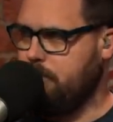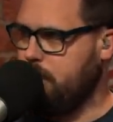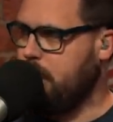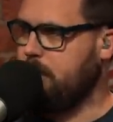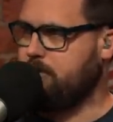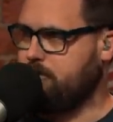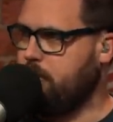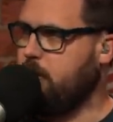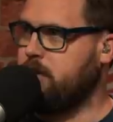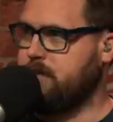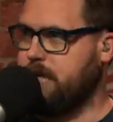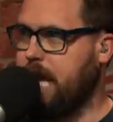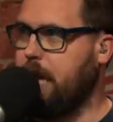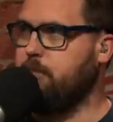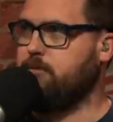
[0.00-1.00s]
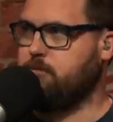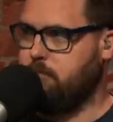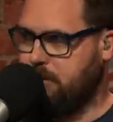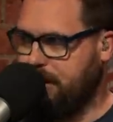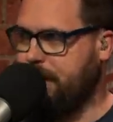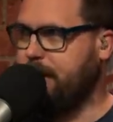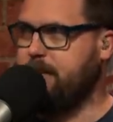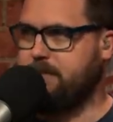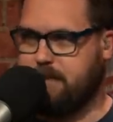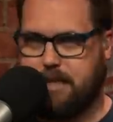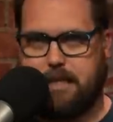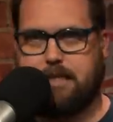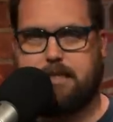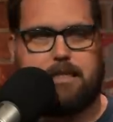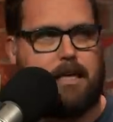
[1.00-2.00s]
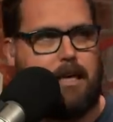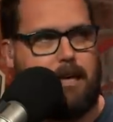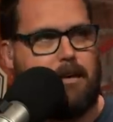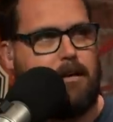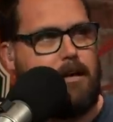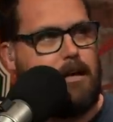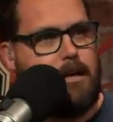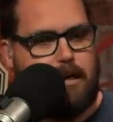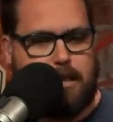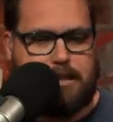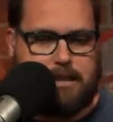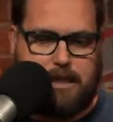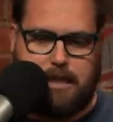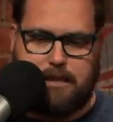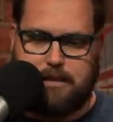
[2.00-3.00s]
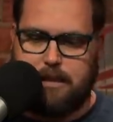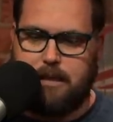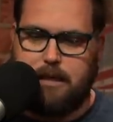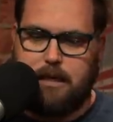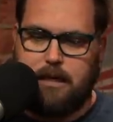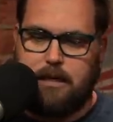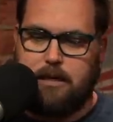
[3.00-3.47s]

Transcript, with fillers: as far as games played, sixteen a season.